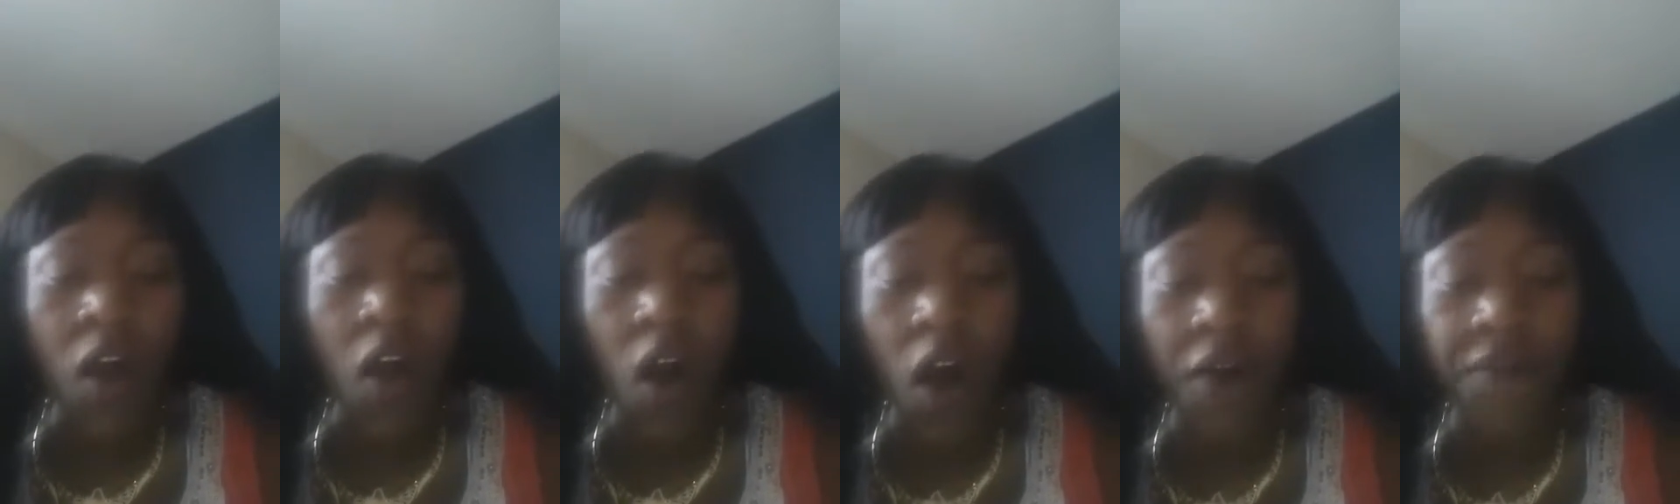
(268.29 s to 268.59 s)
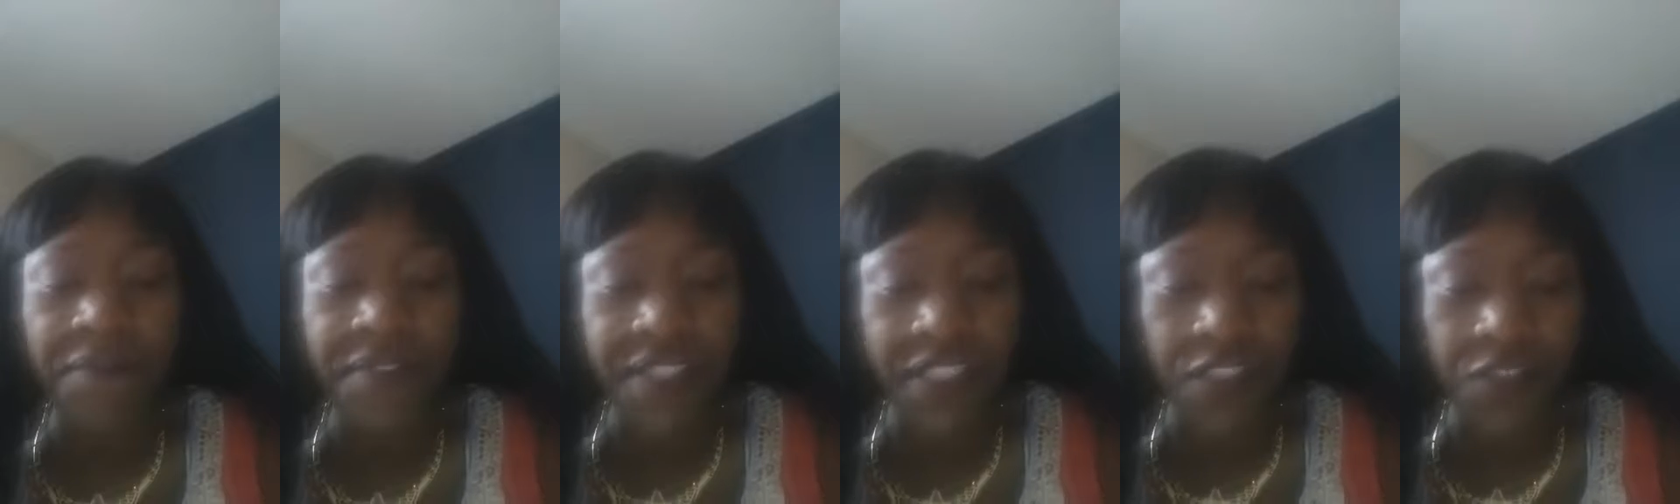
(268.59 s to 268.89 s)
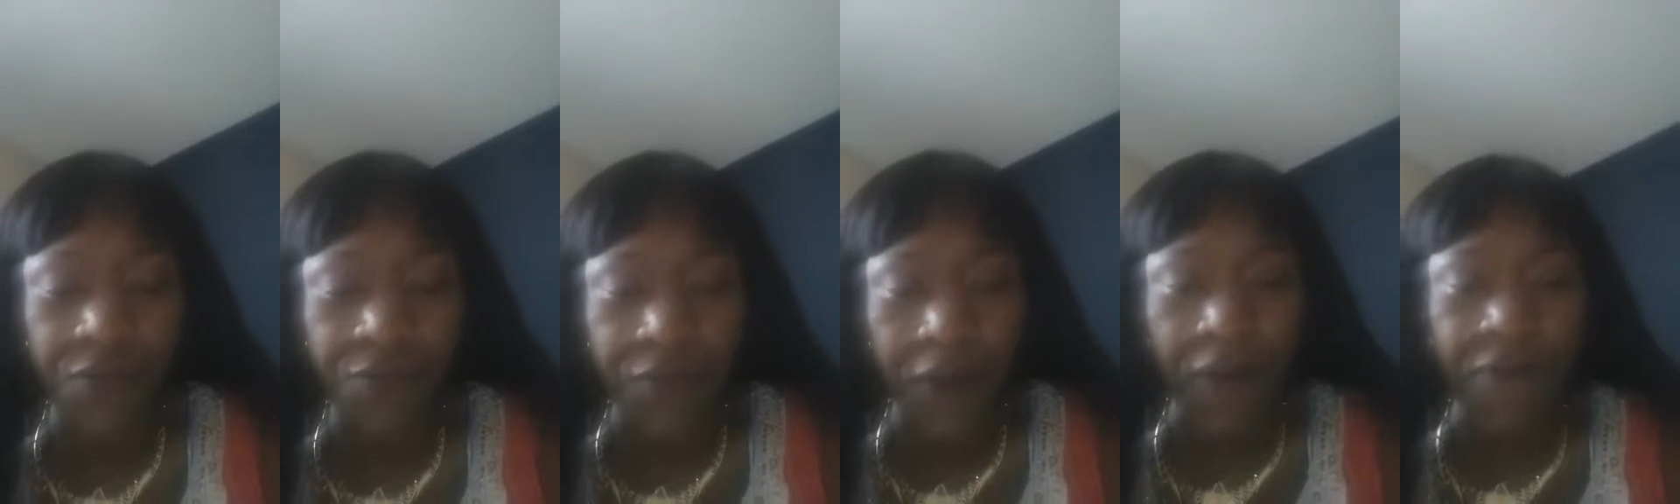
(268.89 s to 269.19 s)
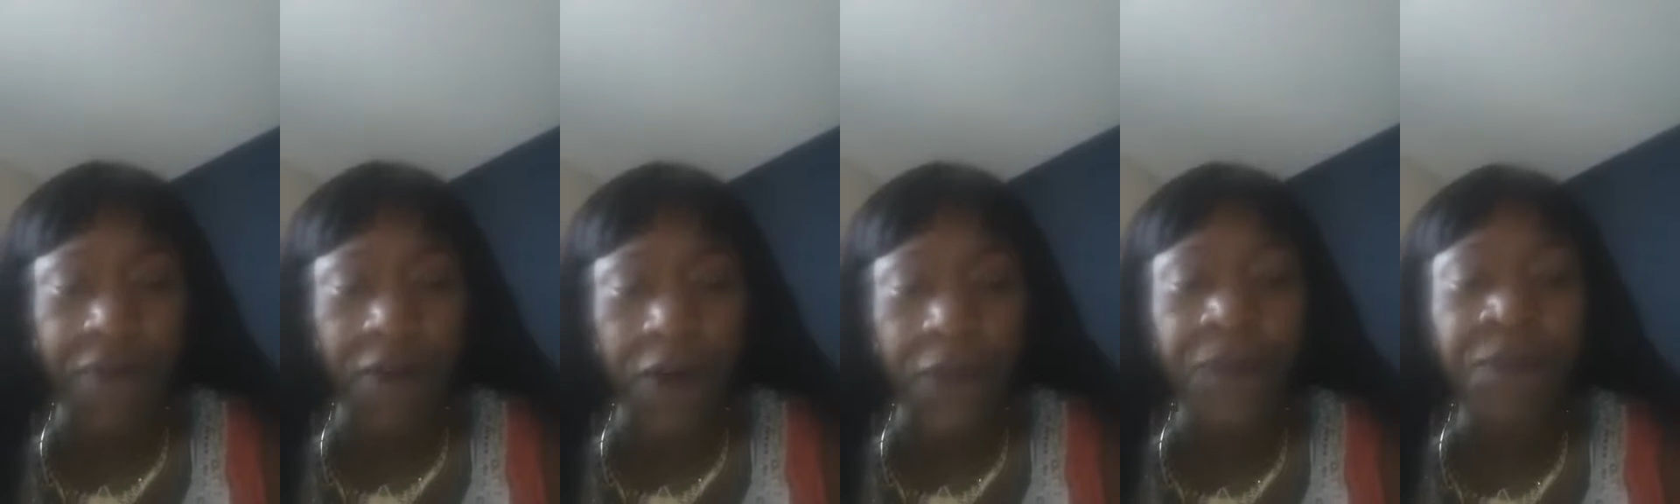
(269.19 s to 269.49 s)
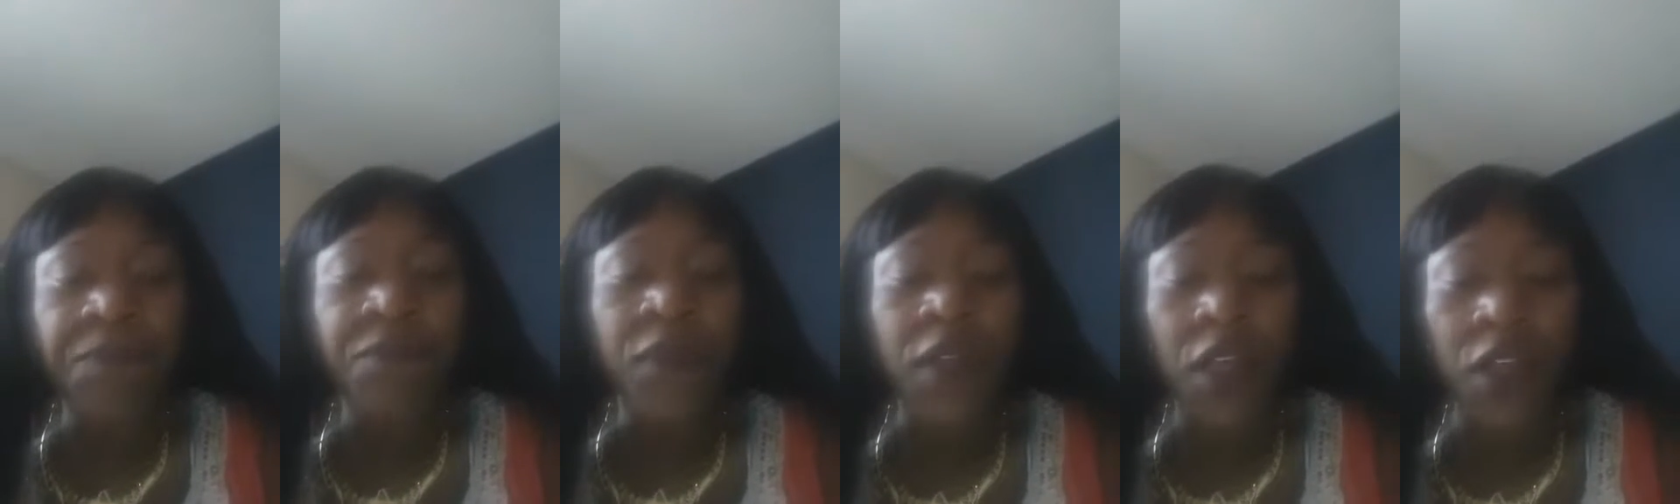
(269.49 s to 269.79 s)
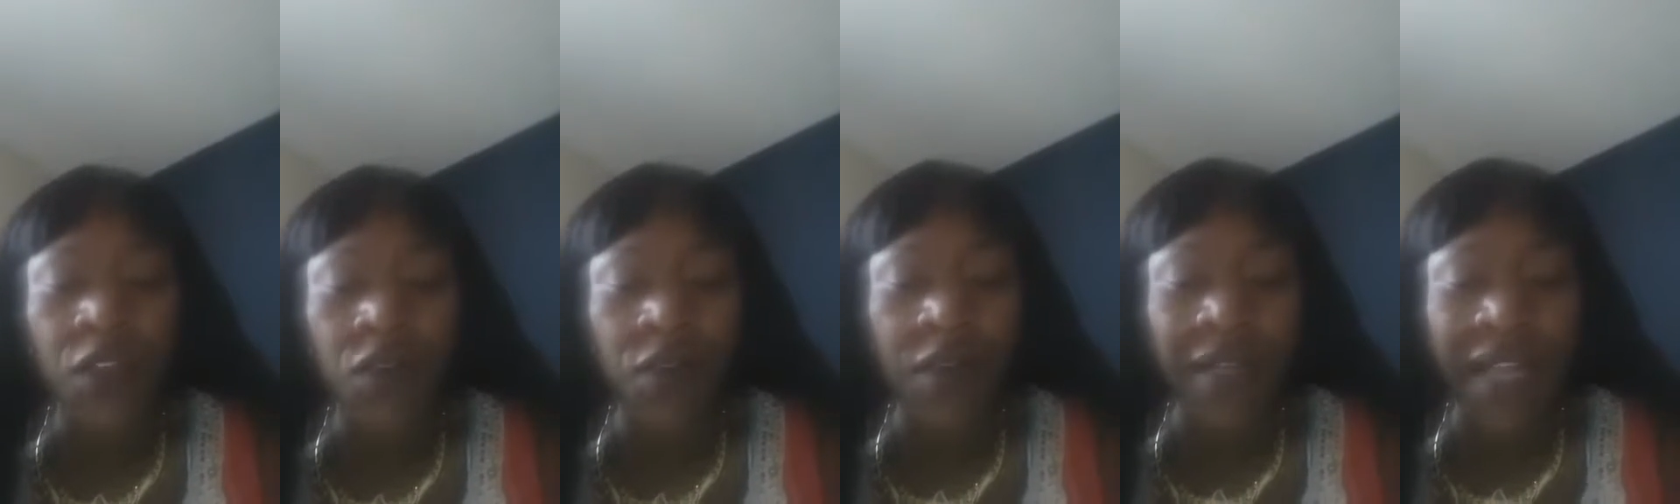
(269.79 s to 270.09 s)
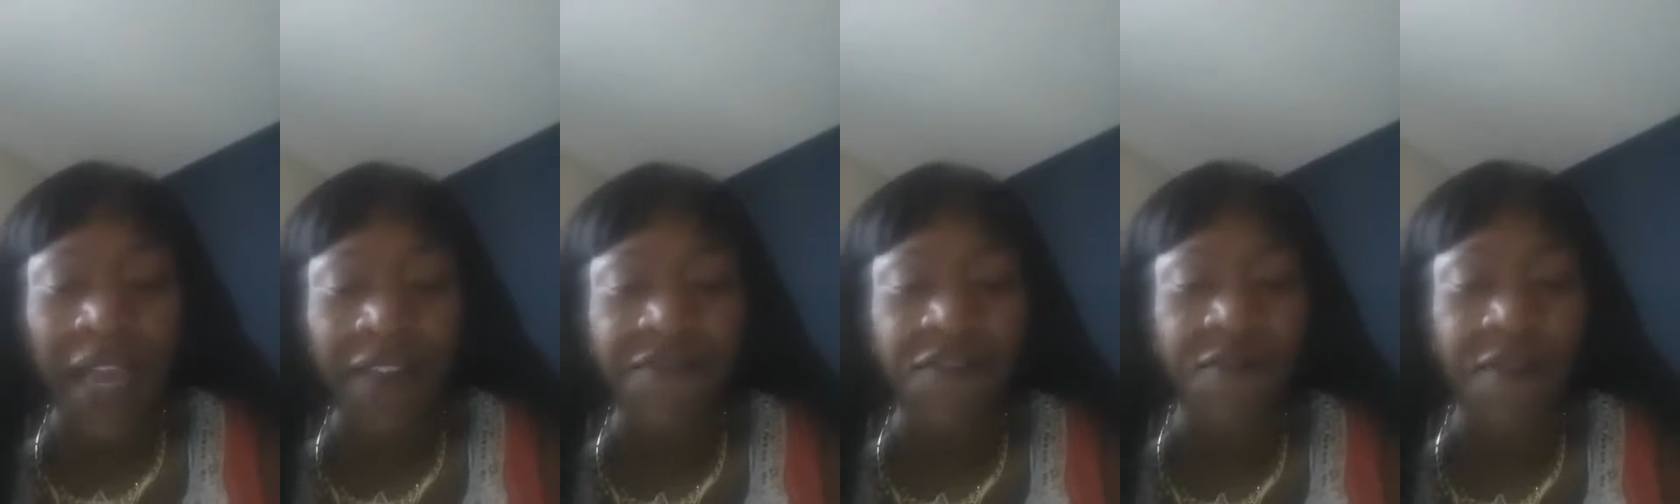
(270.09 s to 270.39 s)
of disfavor in the
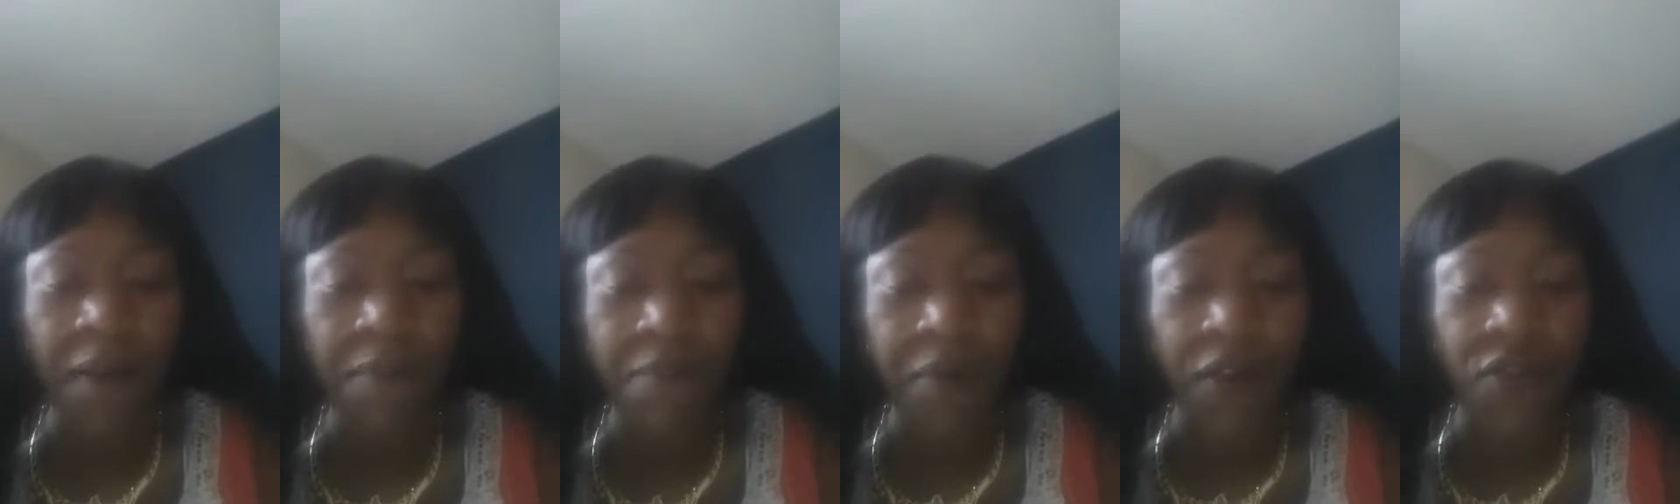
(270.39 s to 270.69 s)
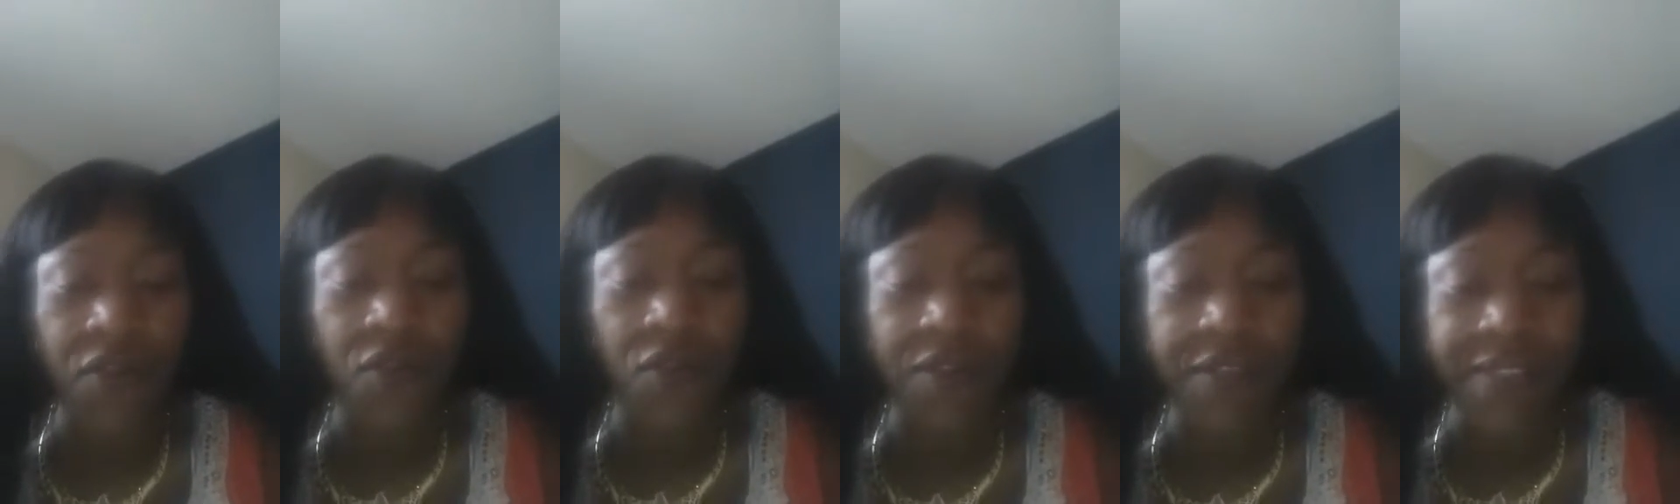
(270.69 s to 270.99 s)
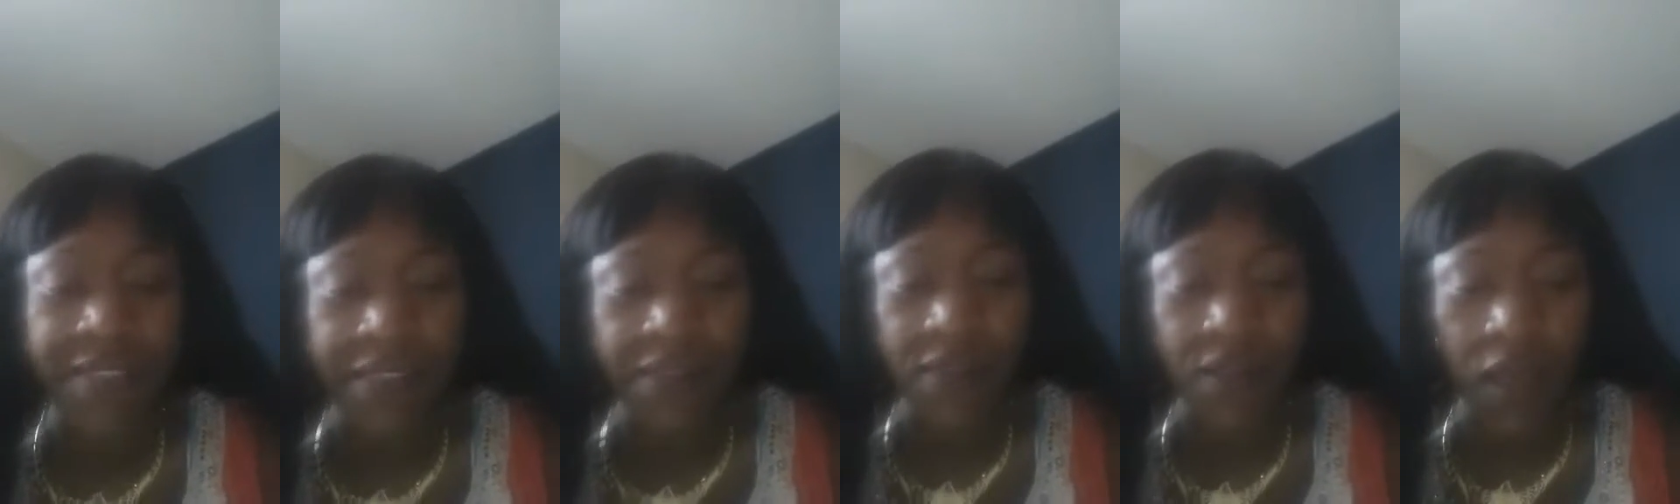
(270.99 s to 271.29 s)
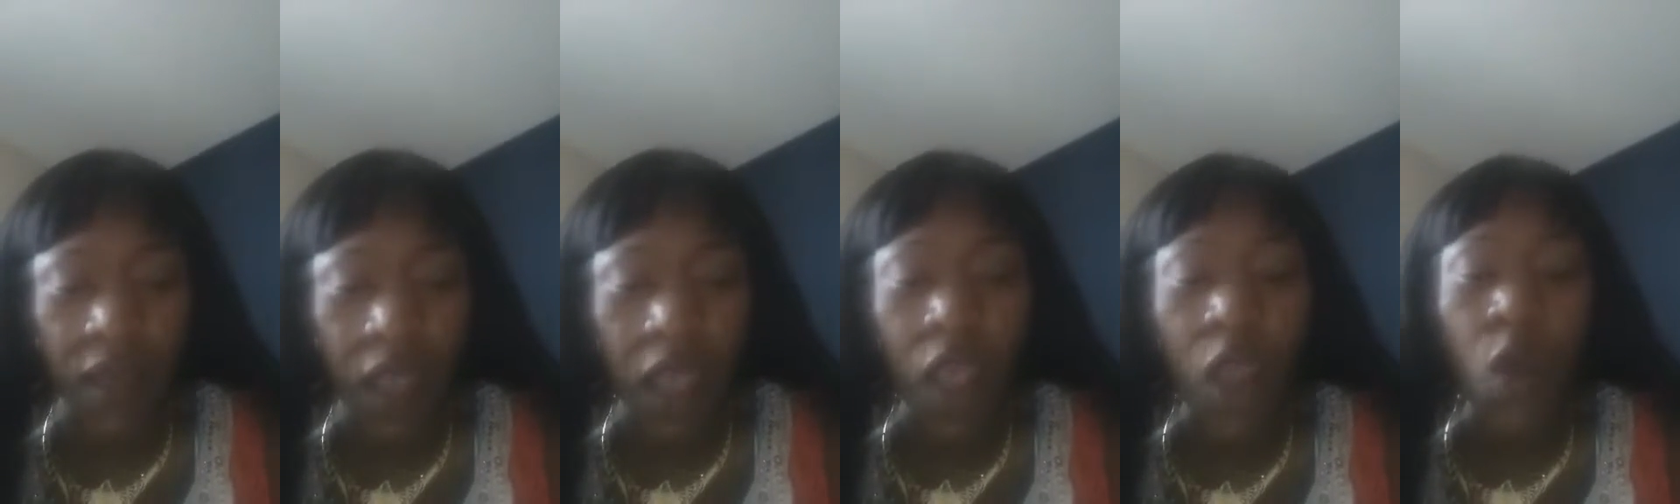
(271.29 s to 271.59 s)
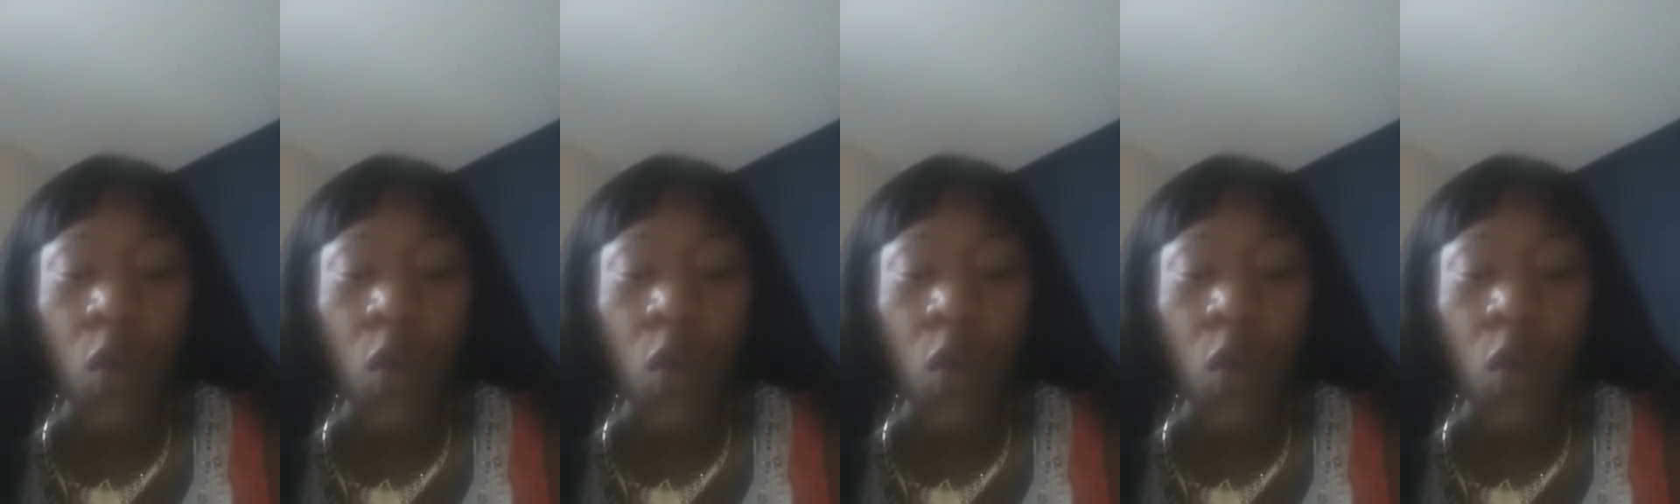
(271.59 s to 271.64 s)
life of a brother or sister,